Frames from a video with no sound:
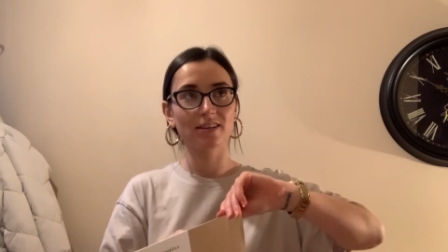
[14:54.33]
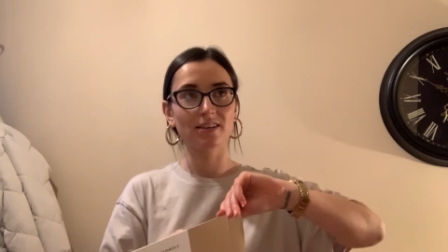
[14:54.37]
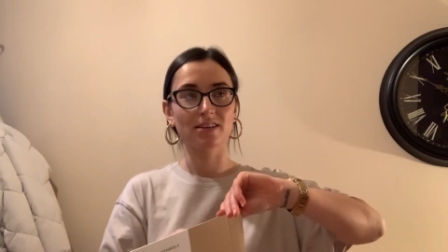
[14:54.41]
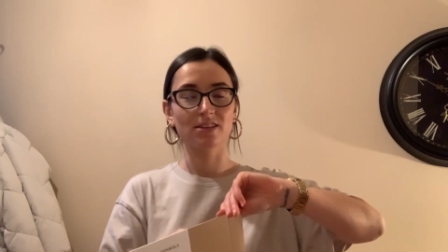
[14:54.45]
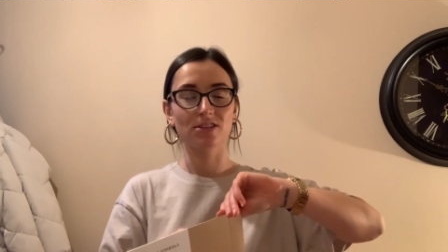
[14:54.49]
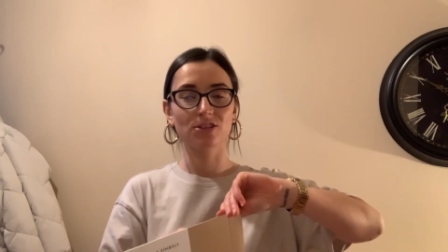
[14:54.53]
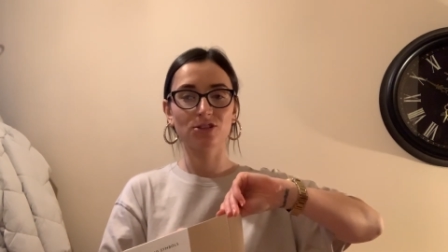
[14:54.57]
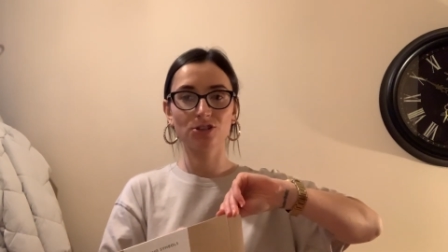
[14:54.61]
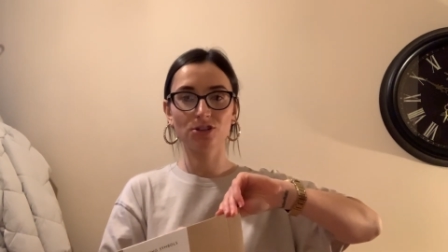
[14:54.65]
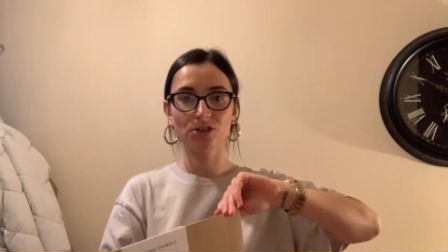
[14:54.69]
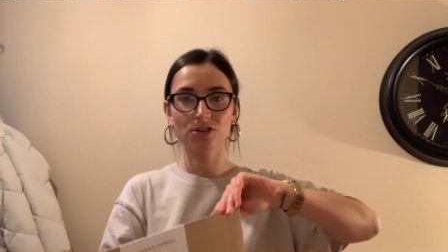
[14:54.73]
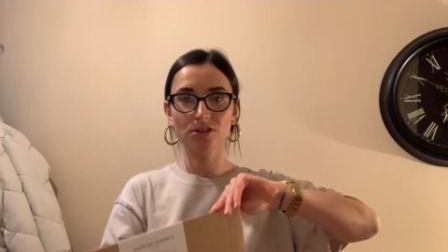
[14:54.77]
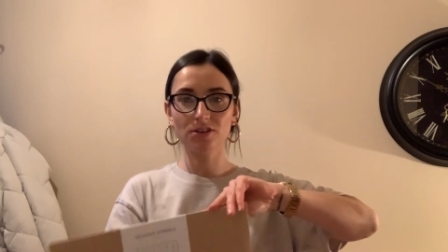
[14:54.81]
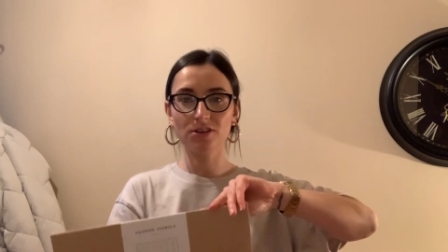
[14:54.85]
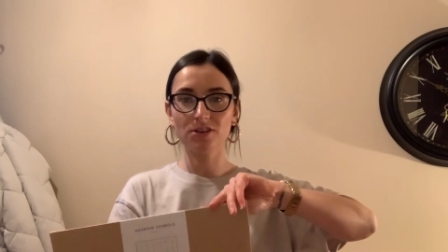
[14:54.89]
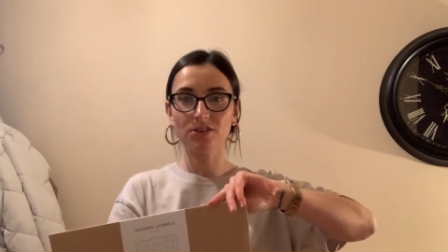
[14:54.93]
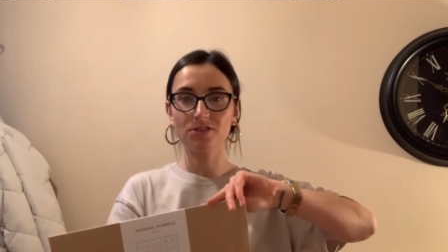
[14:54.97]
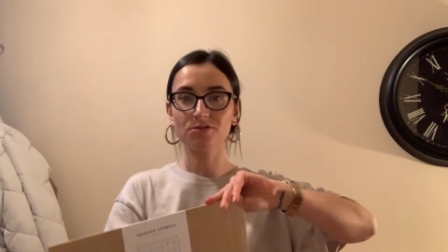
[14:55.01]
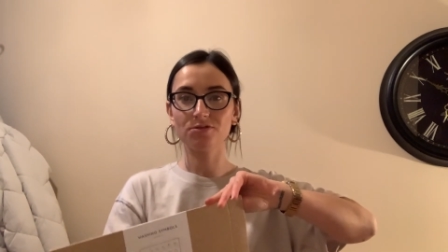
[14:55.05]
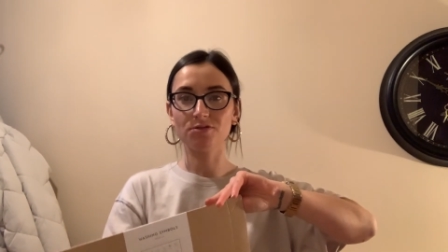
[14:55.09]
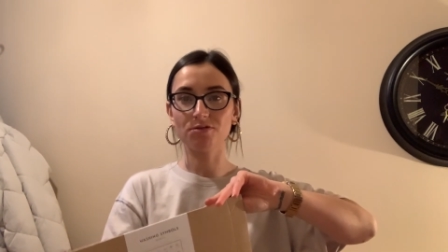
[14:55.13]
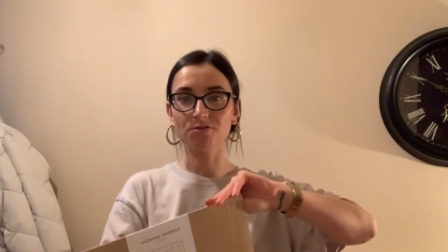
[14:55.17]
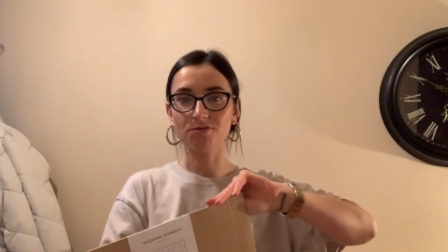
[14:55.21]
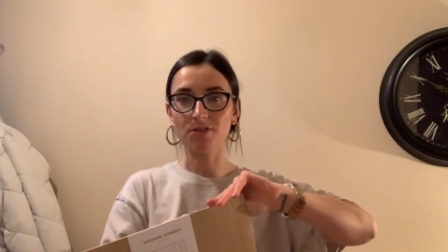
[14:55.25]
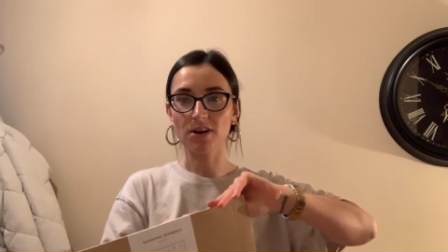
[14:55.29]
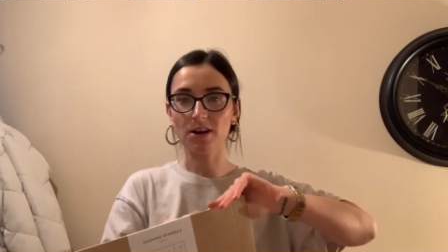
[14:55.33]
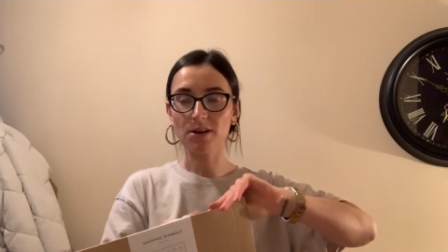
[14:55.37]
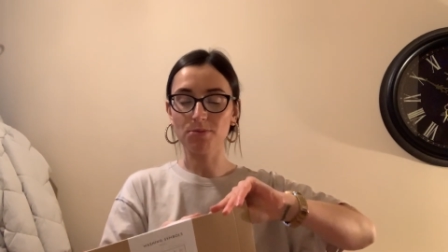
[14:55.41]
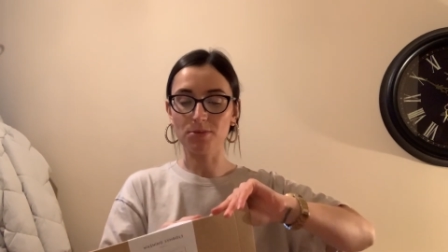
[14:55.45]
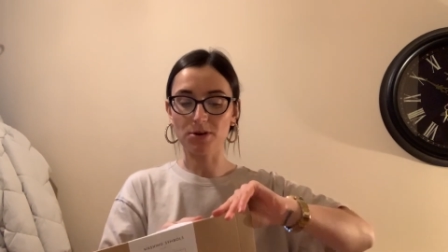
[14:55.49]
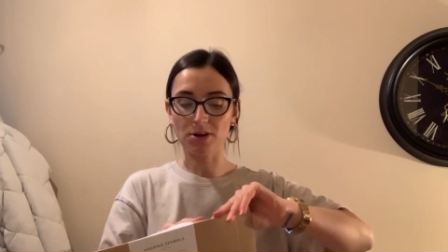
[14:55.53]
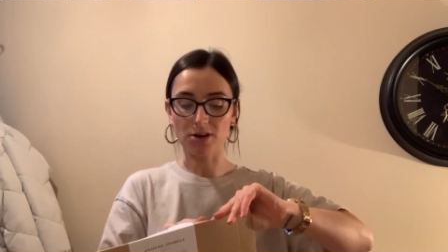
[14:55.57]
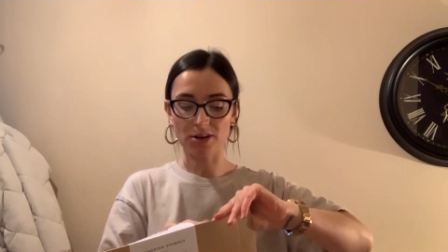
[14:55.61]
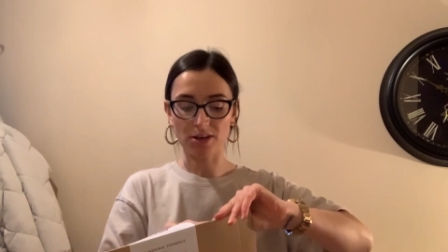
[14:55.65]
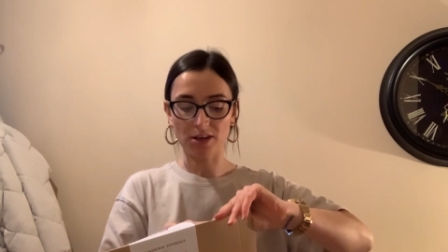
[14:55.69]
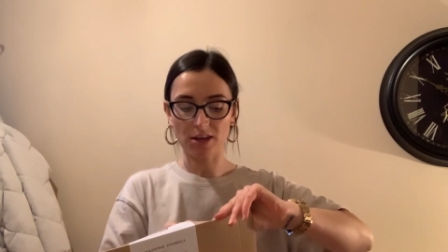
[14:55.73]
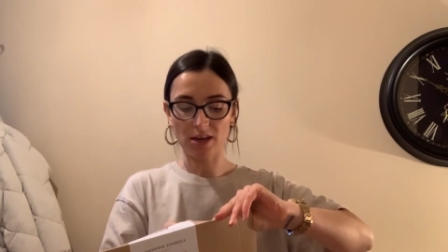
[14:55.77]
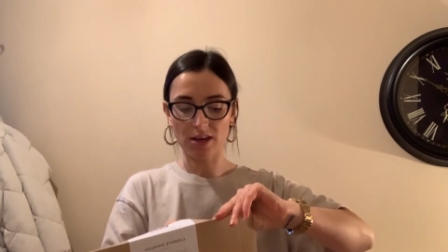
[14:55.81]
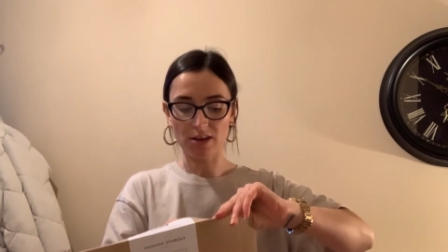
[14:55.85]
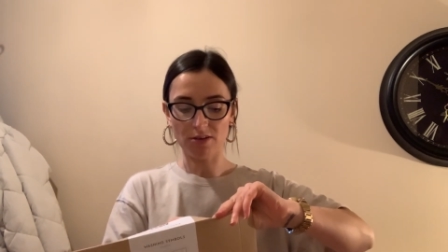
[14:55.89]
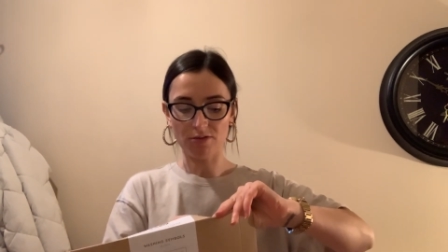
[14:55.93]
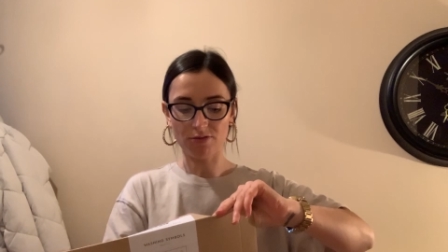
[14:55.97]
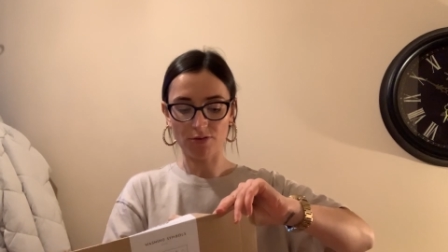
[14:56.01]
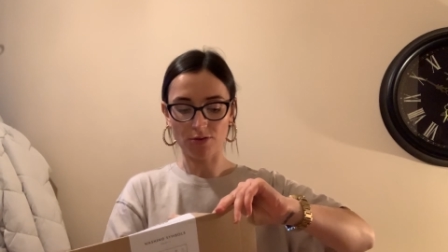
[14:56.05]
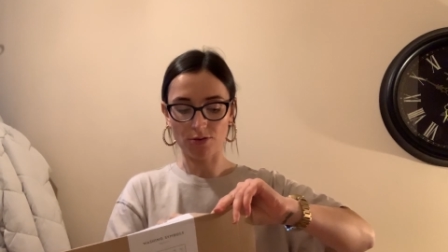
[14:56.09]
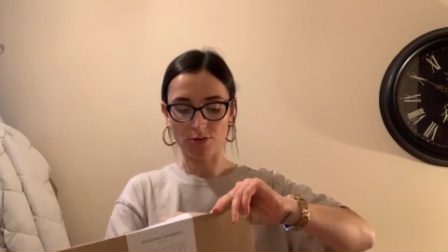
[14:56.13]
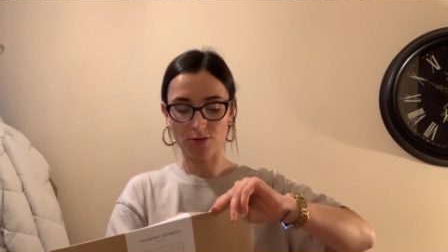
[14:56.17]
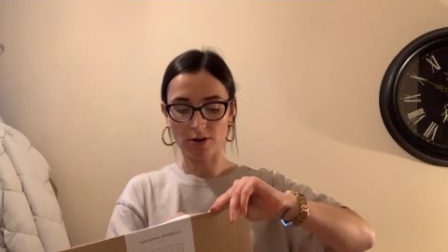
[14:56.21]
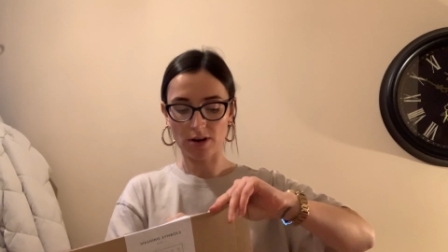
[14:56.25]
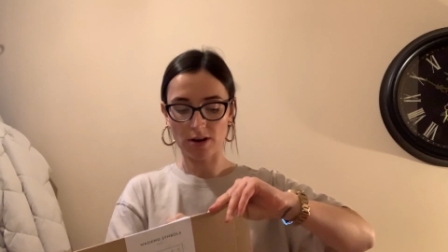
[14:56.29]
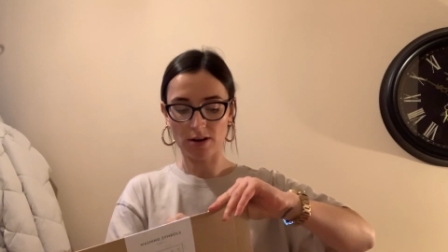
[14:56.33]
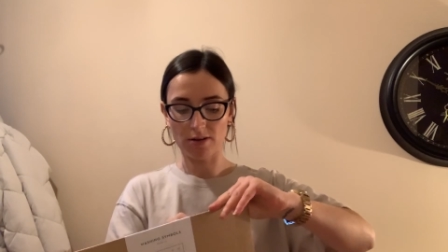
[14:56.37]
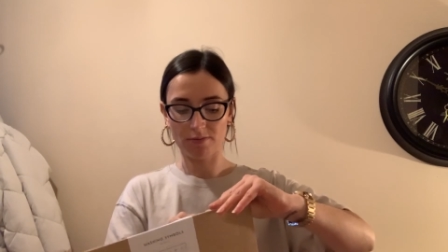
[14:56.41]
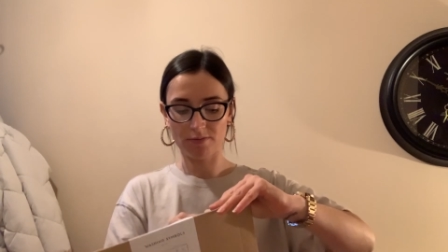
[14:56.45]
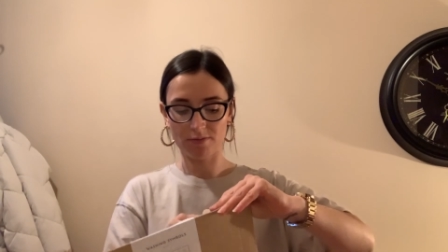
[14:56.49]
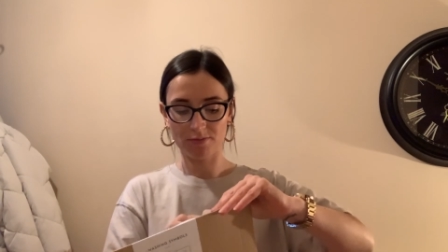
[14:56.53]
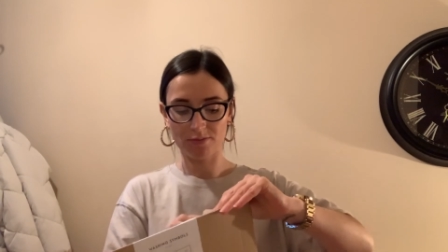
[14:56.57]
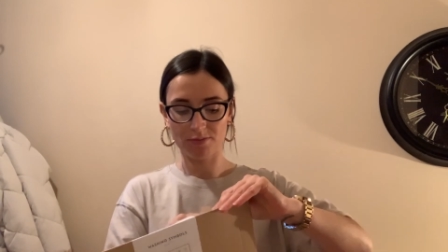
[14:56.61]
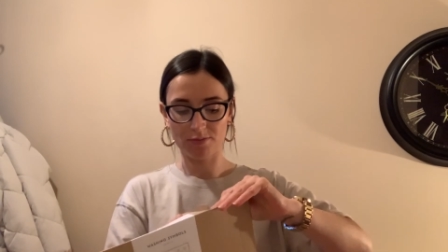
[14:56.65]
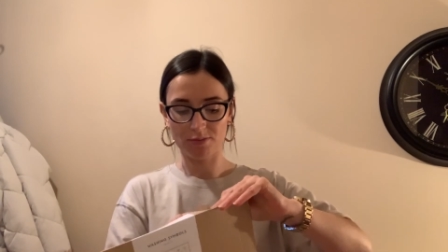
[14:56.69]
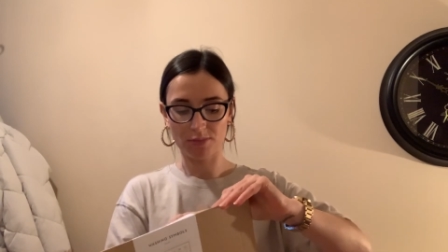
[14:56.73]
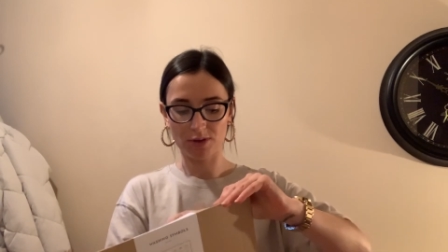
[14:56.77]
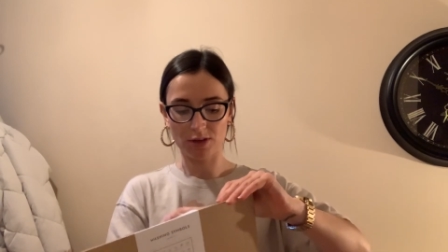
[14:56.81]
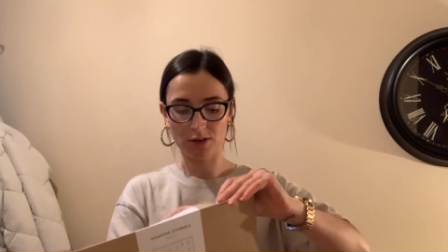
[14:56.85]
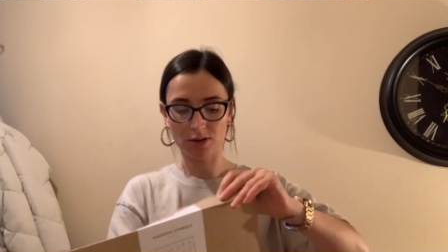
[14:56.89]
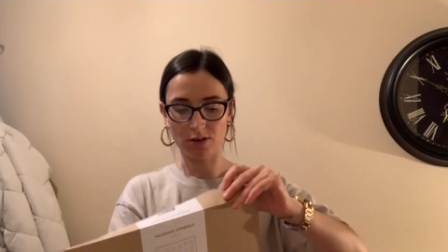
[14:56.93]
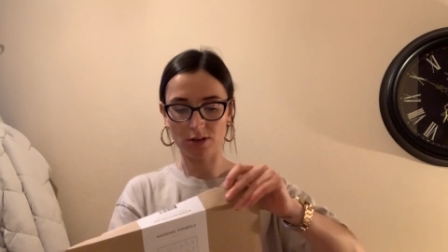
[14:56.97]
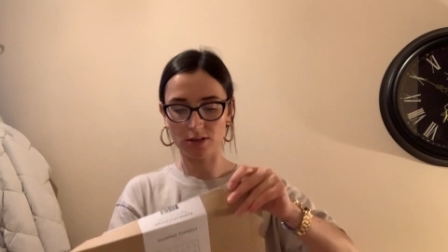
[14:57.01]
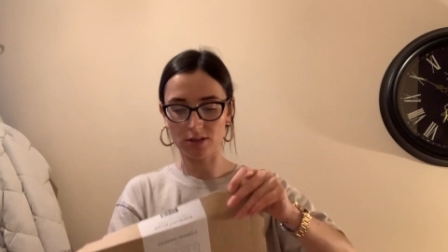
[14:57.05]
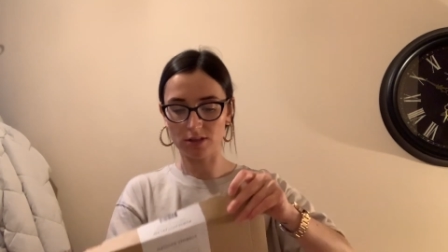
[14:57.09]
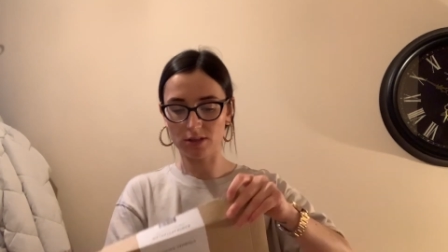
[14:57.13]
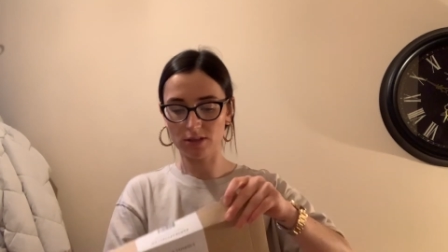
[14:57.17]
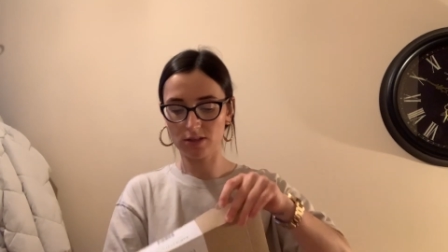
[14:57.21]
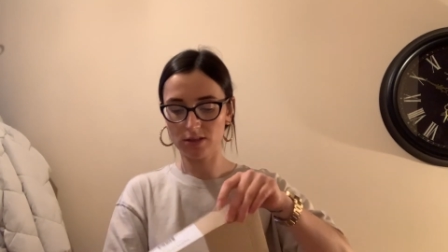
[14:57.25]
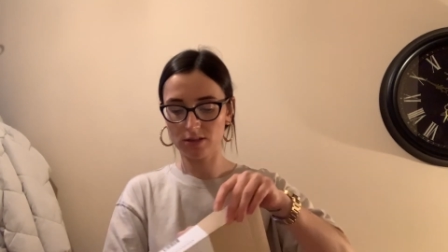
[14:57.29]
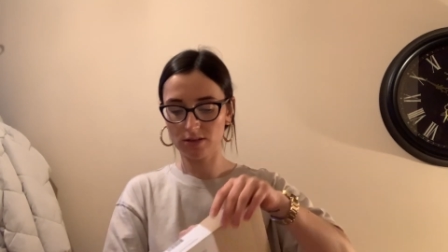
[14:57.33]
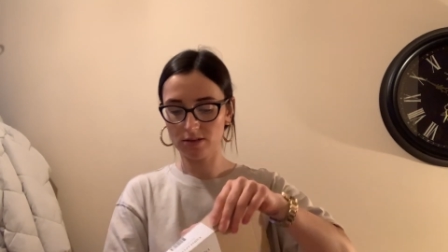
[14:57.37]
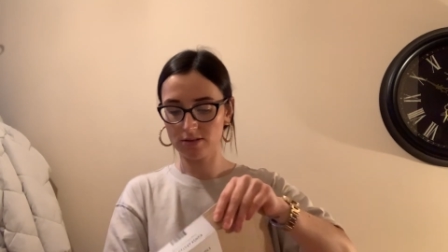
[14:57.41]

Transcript: I should have looked for a frame in Ikea for it, because